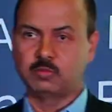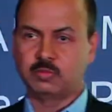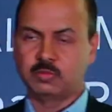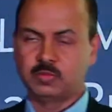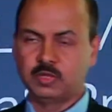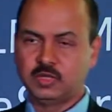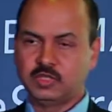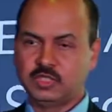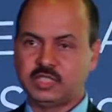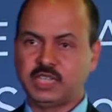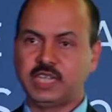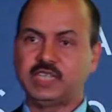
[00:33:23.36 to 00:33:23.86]

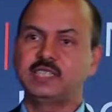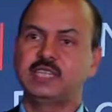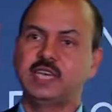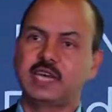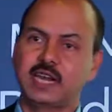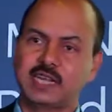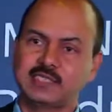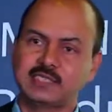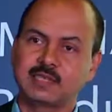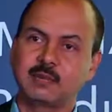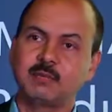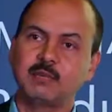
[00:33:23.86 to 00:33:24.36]
to
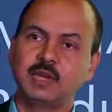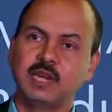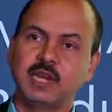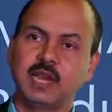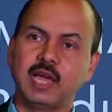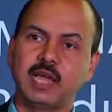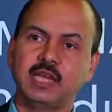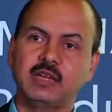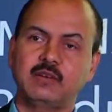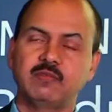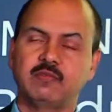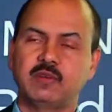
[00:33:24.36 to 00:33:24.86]
change their
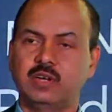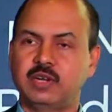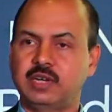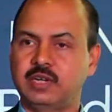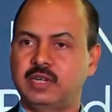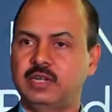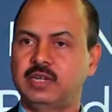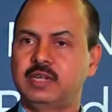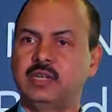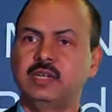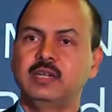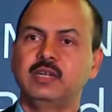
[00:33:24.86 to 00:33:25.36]
assembly
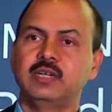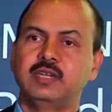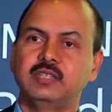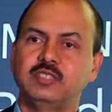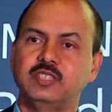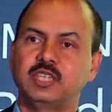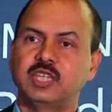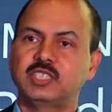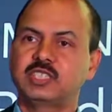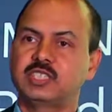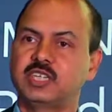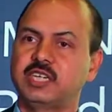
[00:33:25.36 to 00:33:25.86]
line for
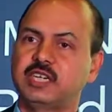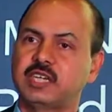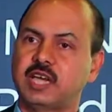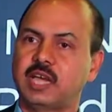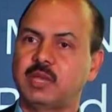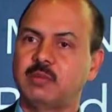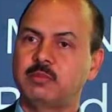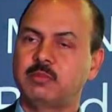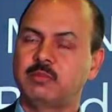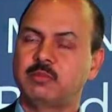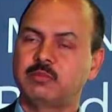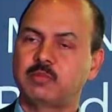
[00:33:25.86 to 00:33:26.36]
a
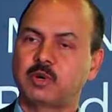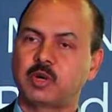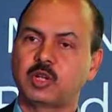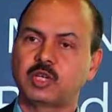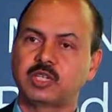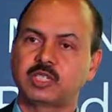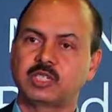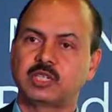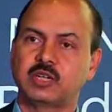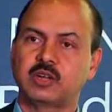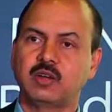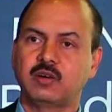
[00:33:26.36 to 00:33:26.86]

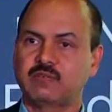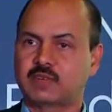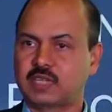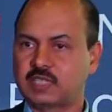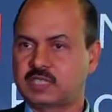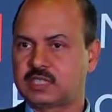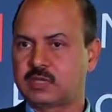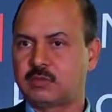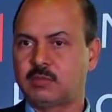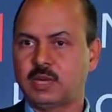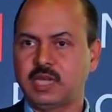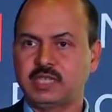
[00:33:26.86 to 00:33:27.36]
just-in-time
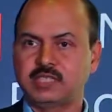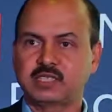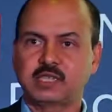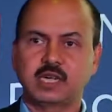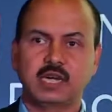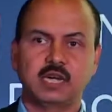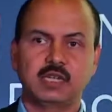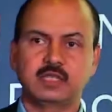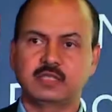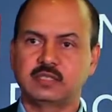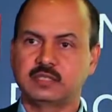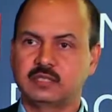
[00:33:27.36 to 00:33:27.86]
production of
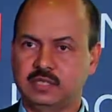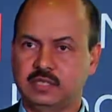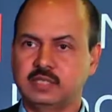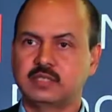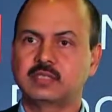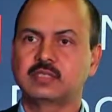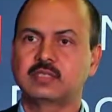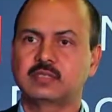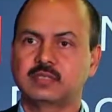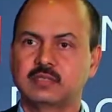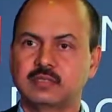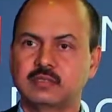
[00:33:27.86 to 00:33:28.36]
customized
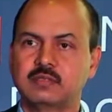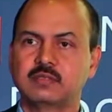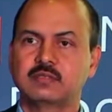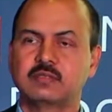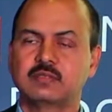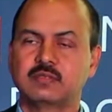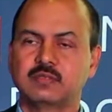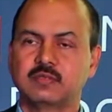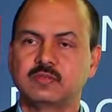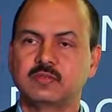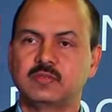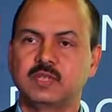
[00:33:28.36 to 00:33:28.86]
cars.
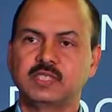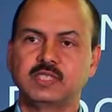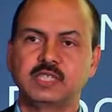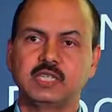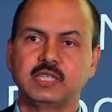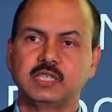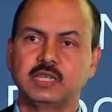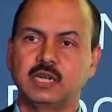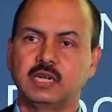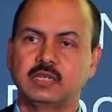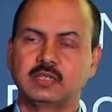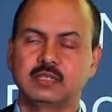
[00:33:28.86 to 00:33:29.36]
Yes,
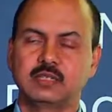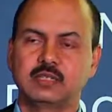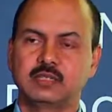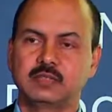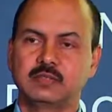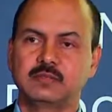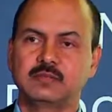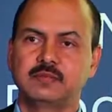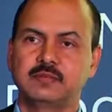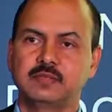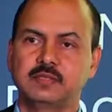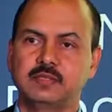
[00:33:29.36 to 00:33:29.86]
we are seeing
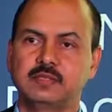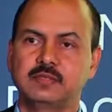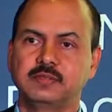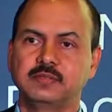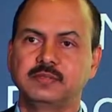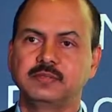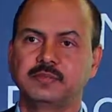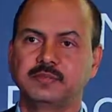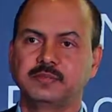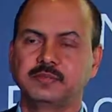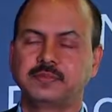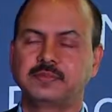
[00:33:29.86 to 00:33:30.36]

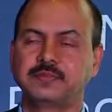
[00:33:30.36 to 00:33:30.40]
that.